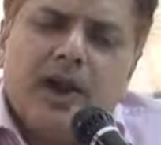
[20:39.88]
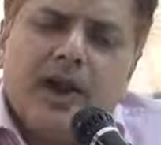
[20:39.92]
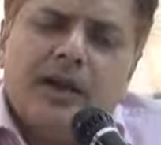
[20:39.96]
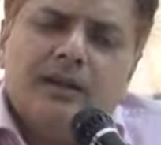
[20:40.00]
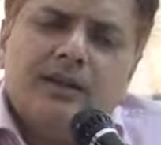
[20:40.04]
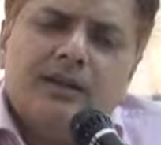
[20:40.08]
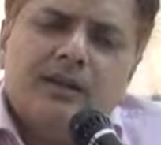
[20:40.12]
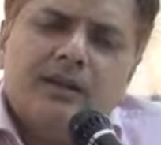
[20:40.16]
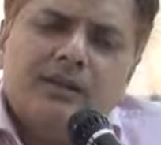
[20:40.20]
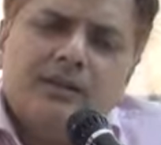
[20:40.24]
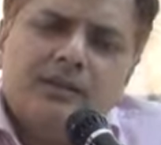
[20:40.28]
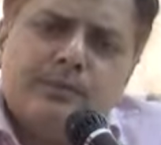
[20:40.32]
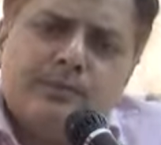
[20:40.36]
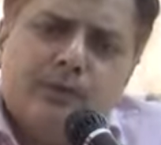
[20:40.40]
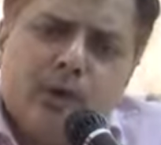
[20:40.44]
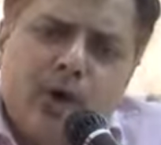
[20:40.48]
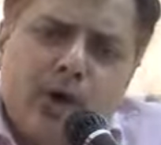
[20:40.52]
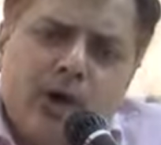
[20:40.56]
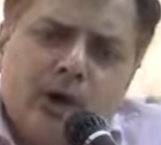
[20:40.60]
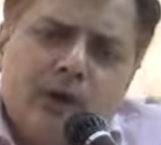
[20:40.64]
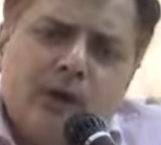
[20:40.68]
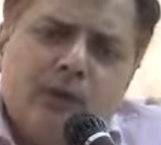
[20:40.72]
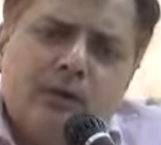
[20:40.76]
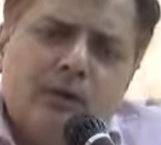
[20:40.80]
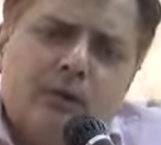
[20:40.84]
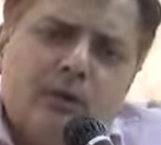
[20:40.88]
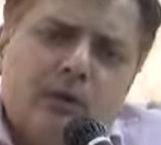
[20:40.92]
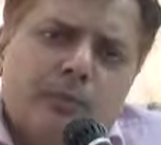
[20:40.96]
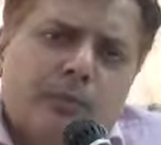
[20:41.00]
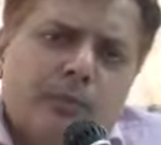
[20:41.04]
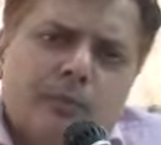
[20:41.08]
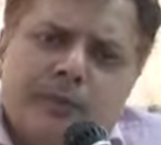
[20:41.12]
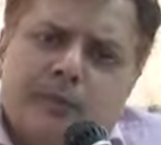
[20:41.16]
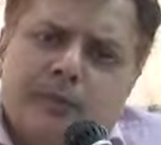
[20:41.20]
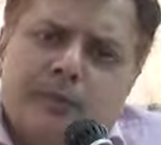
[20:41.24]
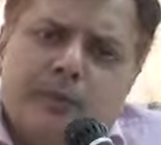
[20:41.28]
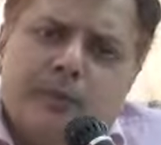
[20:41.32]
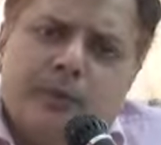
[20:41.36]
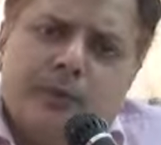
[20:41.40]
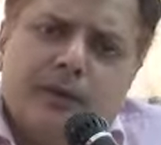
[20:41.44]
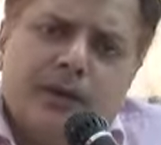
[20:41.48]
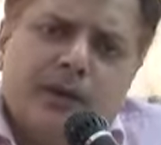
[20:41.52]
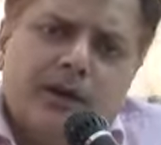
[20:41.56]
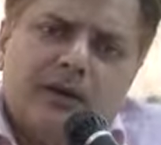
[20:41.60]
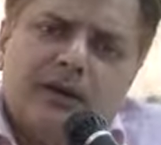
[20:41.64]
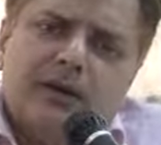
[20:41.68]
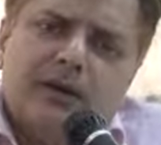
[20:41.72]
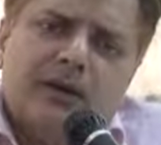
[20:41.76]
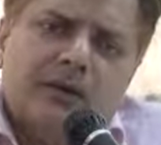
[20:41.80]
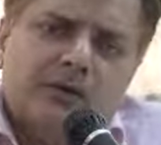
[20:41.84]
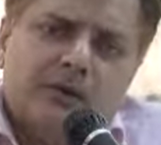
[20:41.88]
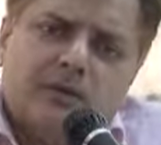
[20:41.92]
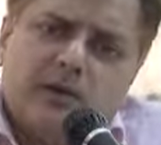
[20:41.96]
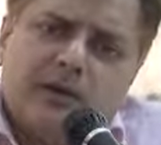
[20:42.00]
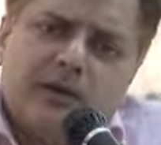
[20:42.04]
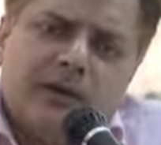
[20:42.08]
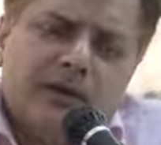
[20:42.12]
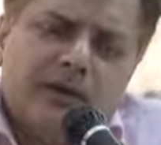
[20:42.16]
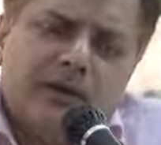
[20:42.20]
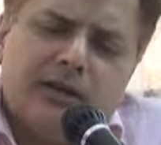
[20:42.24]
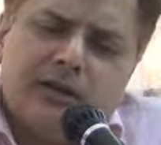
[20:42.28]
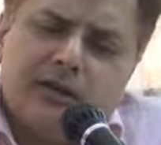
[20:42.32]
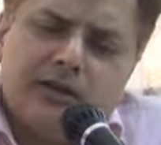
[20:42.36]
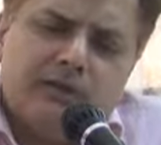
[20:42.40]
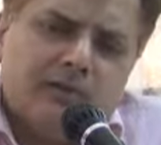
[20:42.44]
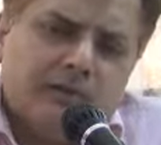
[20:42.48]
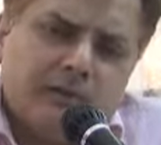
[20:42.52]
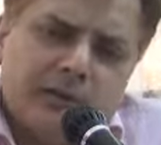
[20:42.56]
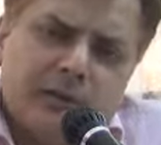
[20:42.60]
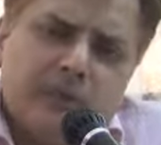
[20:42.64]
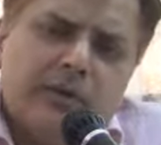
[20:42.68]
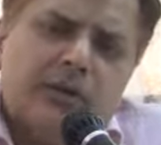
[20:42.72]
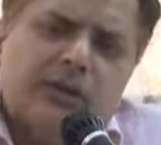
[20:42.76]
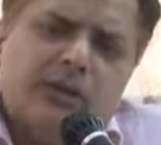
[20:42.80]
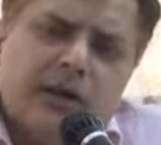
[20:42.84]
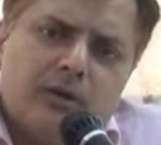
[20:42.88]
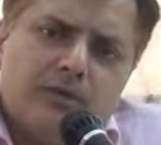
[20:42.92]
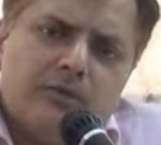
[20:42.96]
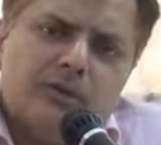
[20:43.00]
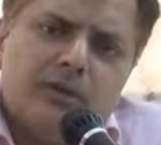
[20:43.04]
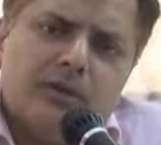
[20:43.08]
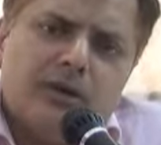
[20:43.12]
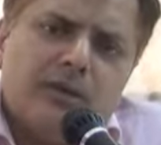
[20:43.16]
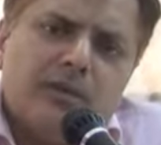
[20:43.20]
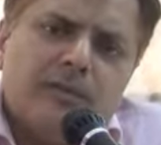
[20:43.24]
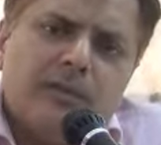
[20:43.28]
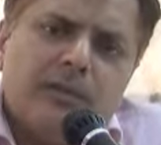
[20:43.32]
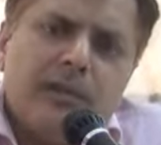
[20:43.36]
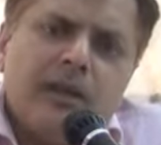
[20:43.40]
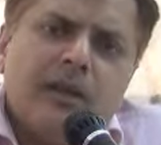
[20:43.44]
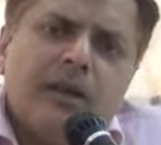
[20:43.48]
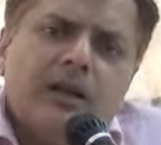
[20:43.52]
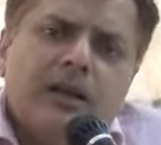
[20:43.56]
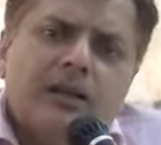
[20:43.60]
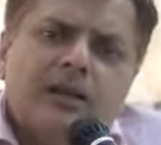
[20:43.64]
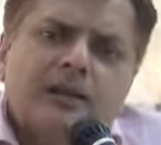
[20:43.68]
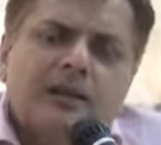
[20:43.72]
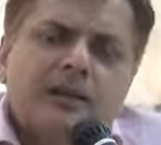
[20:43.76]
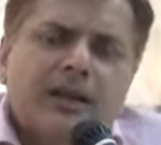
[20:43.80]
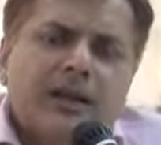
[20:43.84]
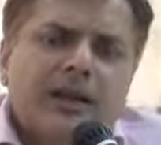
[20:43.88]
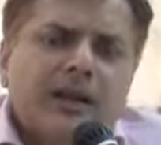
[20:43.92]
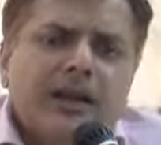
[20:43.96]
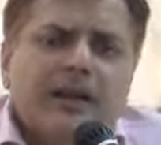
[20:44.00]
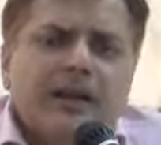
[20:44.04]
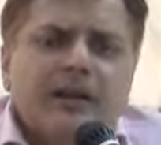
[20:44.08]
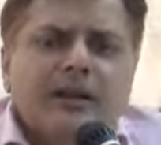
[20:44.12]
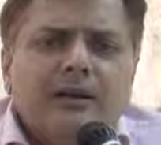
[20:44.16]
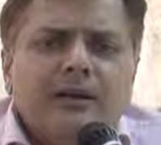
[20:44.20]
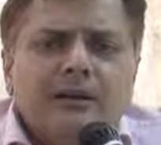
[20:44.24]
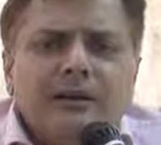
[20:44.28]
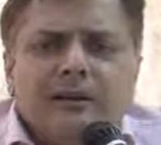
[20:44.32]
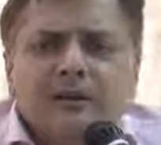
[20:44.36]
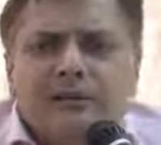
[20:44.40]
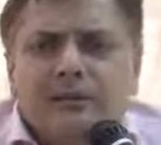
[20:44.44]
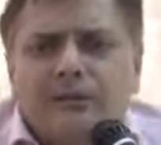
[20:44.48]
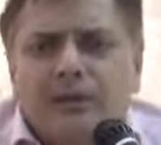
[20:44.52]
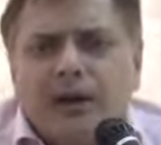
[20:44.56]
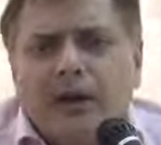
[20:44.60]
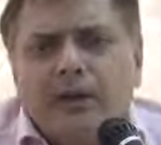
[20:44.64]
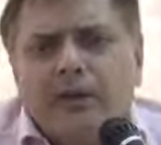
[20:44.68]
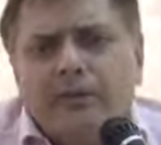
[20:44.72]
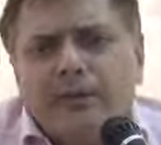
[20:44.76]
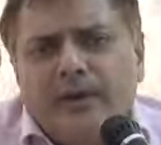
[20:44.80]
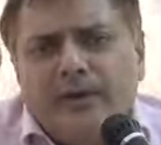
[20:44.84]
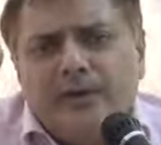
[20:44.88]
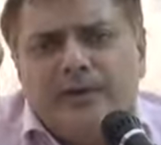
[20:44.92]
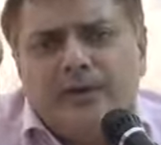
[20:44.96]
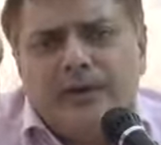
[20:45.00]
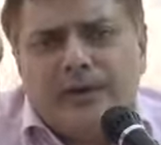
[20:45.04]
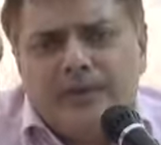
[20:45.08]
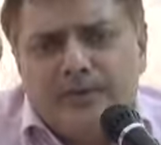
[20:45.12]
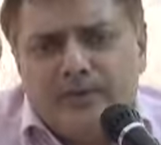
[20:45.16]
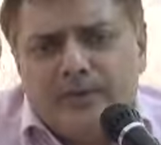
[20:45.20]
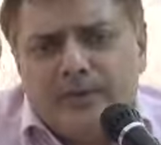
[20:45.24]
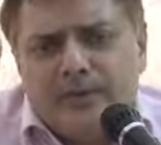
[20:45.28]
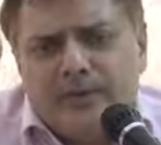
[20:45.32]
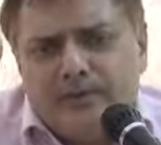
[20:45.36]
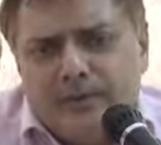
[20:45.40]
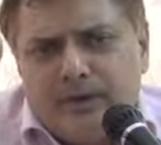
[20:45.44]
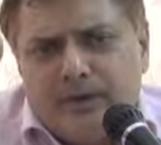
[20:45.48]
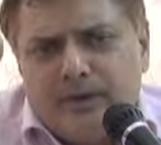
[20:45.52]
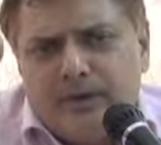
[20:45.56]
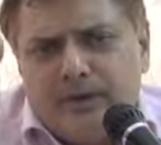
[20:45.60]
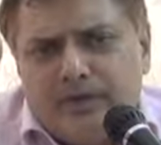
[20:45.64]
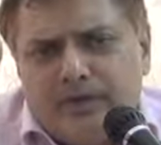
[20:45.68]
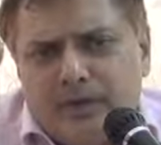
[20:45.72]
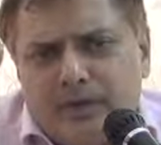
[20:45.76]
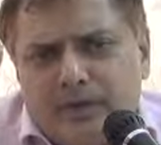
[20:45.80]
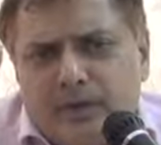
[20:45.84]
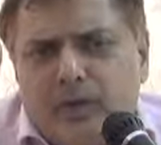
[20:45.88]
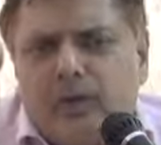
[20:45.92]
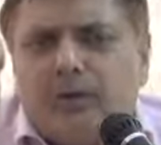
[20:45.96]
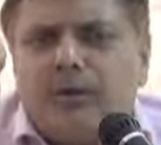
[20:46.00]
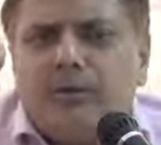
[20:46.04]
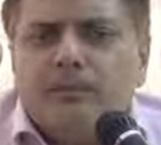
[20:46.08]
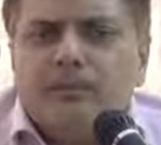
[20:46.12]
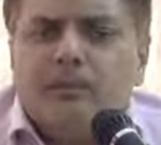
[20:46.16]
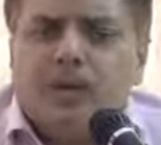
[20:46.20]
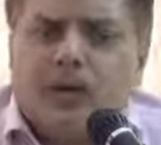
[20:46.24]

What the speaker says: And this small group of people, 100, 200, maybe 1,000, they can manufacture as much money as they want.